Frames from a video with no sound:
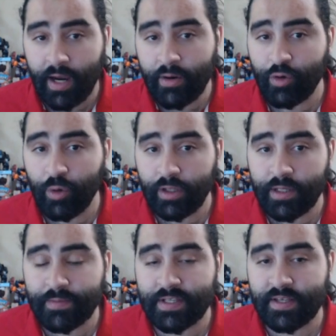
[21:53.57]
Eric
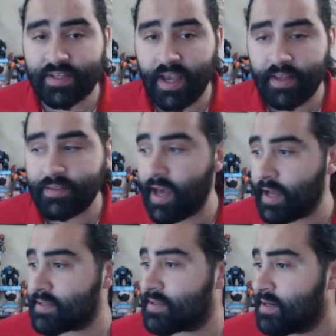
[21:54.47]
Williams has said
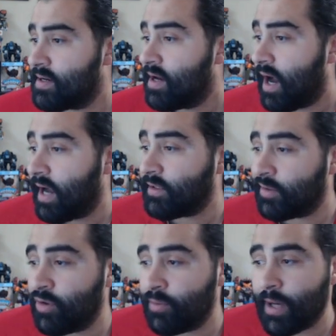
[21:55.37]
that, I
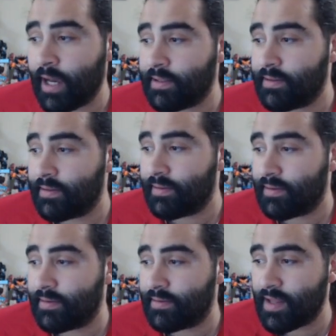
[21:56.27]
don't know, man,
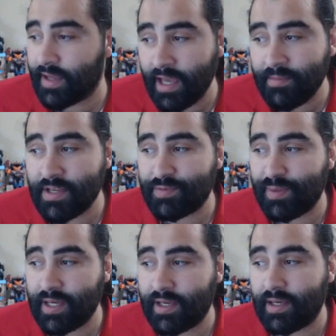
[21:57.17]
the game is
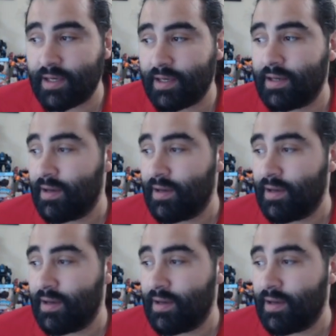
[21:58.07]
big.